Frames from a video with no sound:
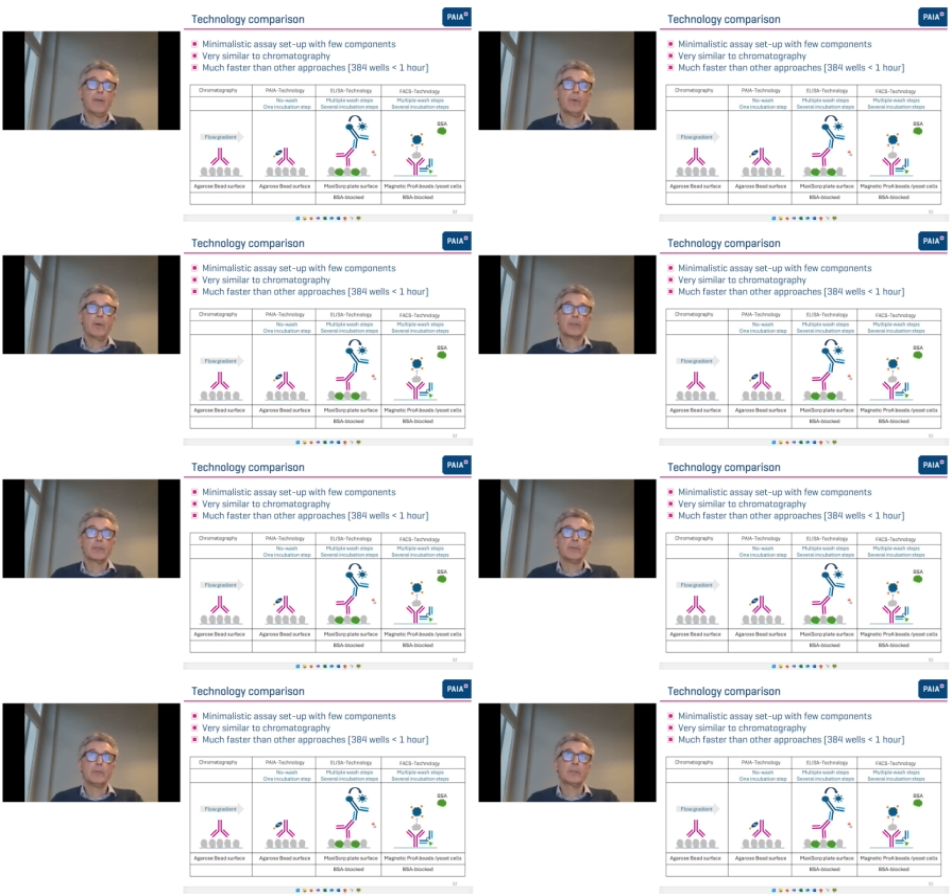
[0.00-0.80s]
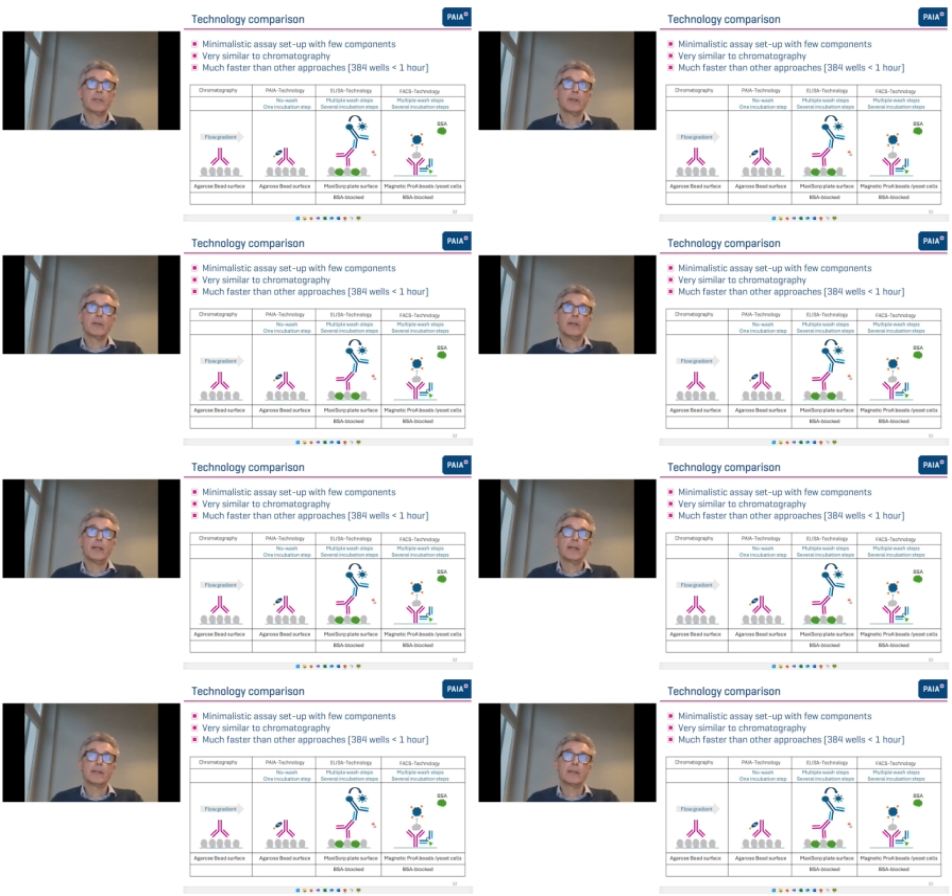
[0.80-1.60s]
what is used in
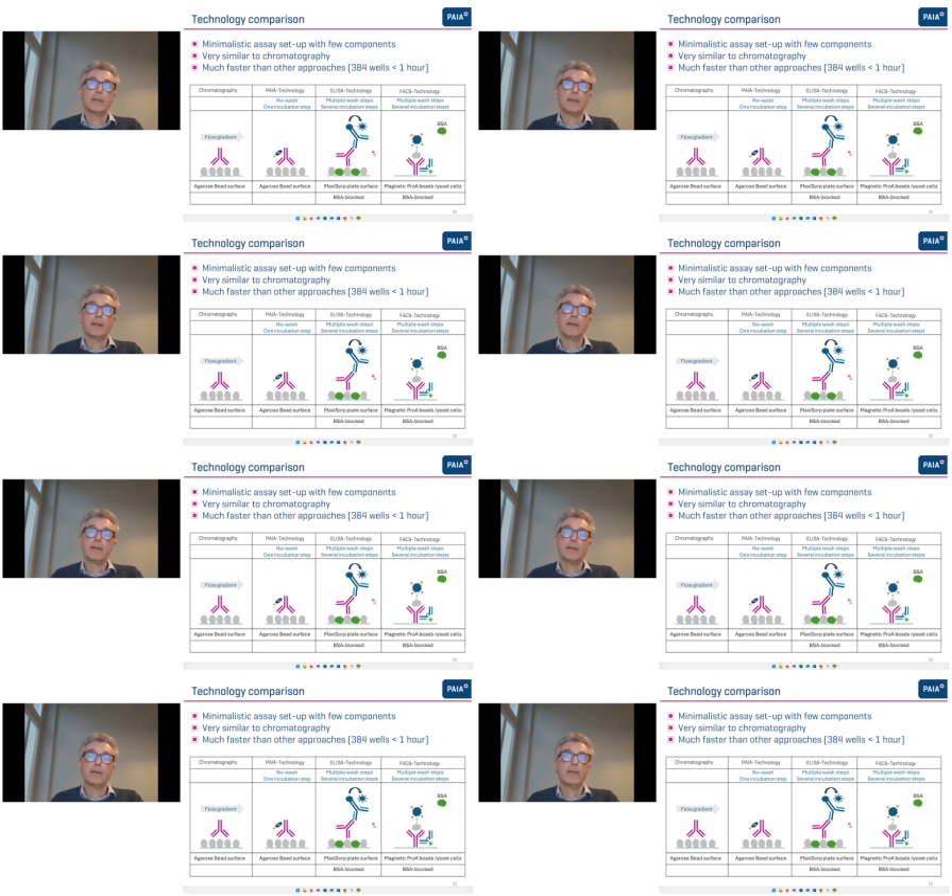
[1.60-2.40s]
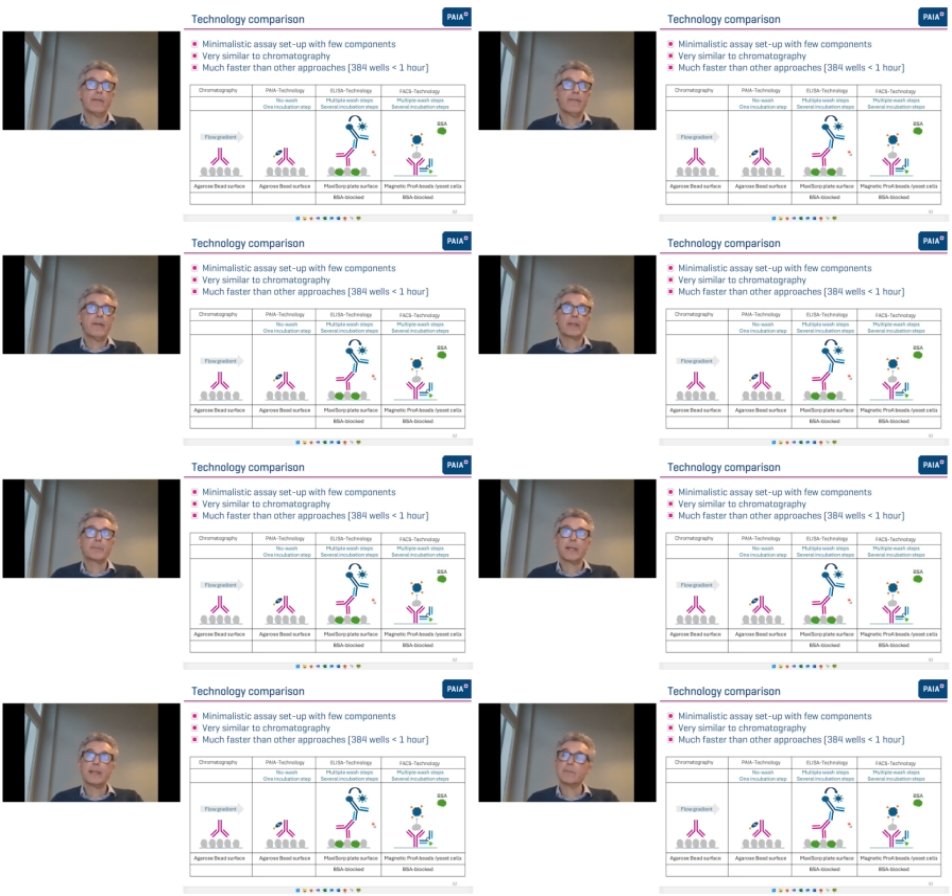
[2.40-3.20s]
ELISA and
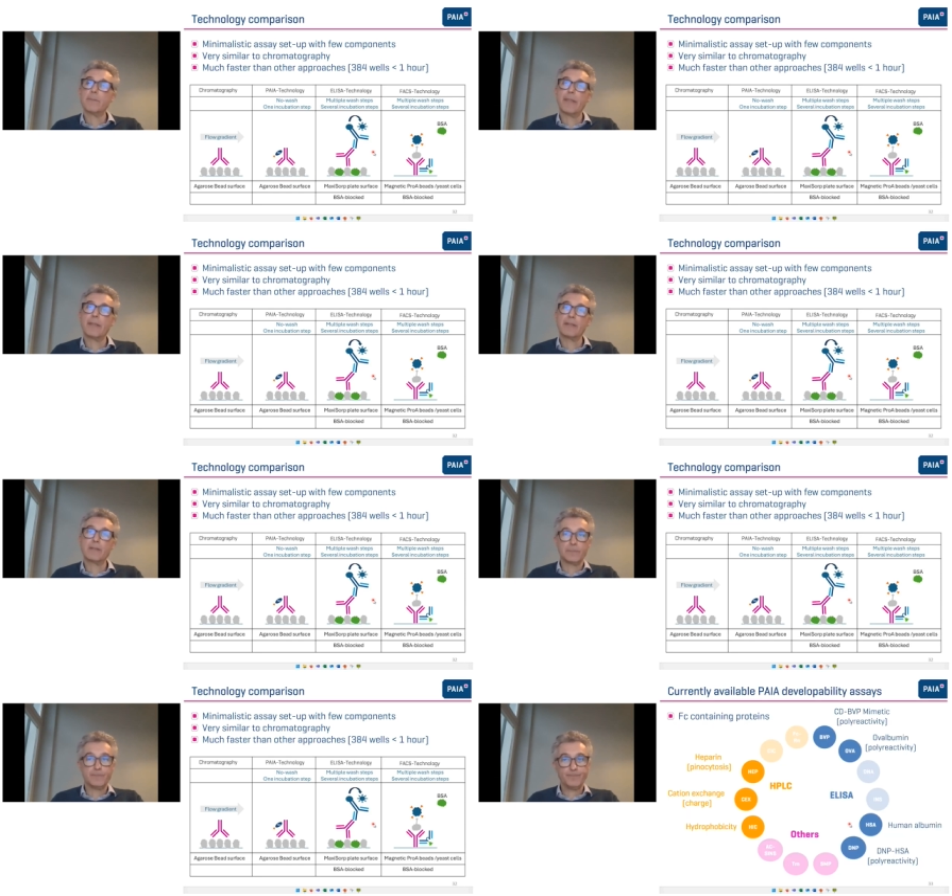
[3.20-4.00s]
fax-based methods.